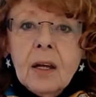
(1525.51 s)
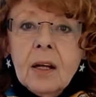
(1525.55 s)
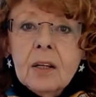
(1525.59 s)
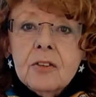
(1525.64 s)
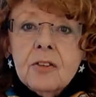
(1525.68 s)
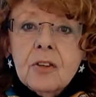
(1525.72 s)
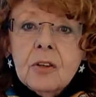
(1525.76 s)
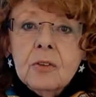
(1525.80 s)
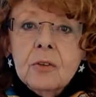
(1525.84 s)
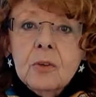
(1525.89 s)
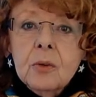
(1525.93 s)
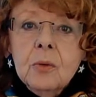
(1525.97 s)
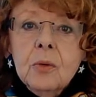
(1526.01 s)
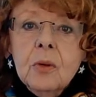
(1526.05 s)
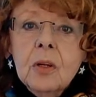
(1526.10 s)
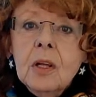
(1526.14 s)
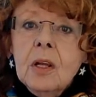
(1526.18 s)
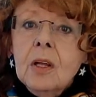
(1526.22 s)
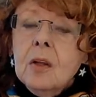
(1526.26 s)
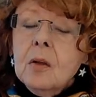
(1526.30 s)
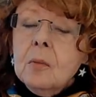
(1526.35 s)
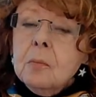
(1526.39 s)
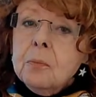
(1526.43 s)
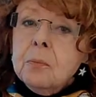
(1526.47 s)
Angelou,
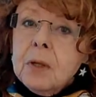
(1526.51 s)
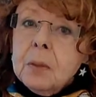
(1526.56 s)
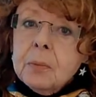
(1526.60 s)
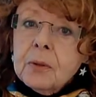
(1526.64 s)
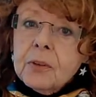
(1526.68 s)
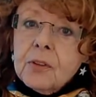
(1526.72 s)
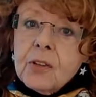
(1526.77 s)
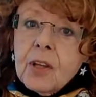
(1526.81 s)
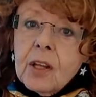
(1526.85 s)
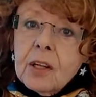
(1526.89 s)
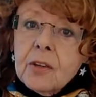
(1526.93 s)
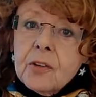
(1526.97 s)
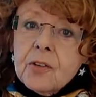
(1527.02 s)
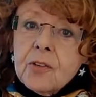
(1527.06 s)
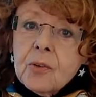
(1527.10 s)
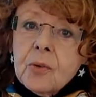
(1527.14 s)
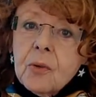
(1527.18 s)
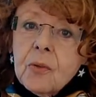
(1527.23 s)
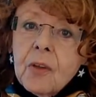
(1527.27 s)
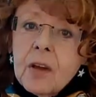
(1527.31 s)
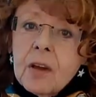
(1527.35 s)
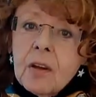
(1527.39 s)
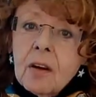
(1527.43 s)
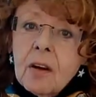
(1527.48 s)
people tell us
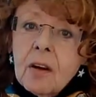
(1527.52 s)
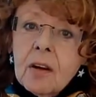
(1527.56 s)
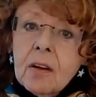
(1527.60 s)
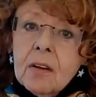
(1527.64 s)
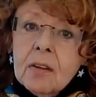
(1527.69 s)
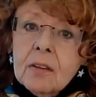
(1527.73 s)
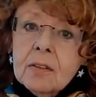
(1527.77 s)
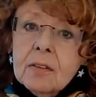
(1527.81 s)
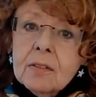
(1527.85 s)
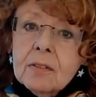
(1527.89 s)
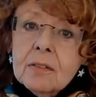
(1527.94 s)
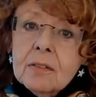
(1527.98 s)
who they are